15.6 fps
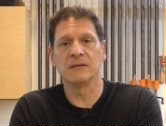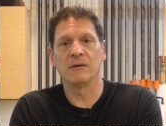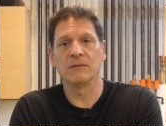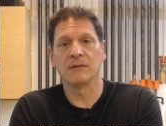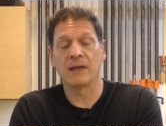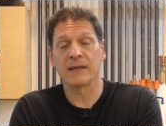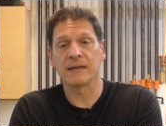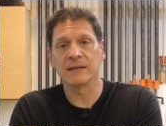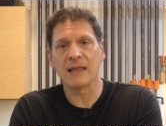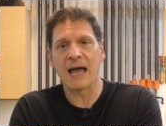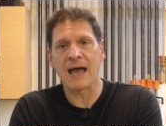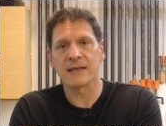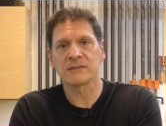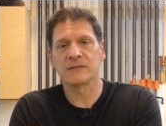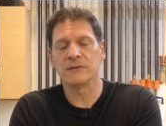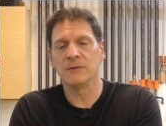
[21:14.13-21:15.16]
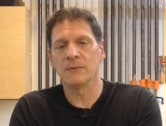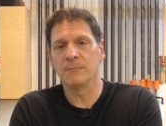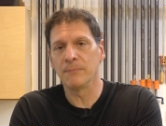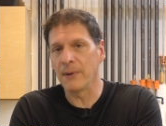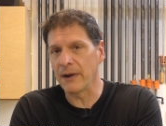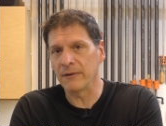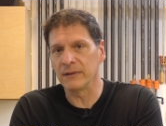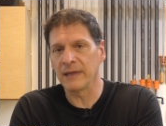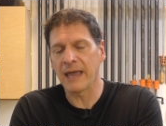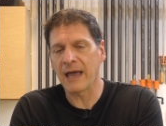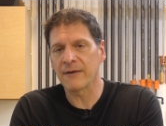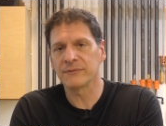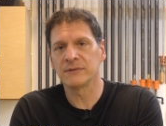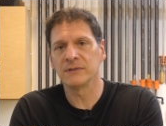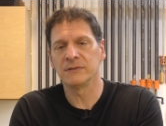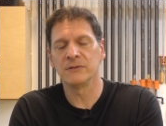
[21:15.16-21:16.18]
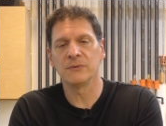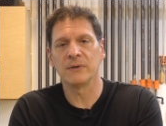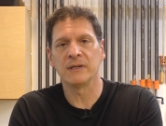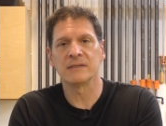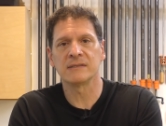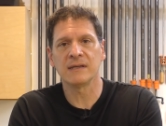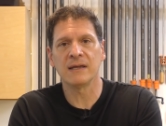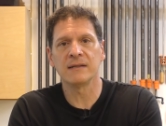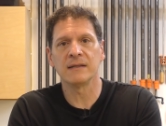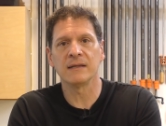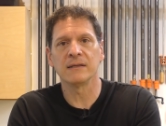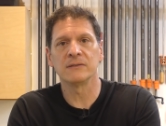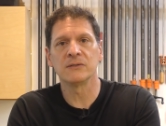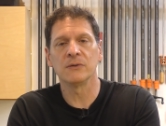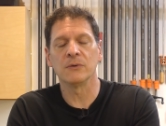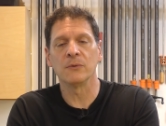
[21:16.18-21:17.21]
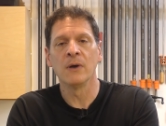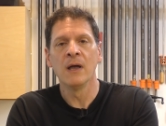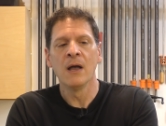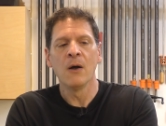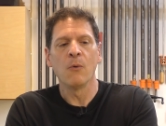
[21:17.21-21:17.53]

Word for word: you know, like glass that you barely have to do any sanding to,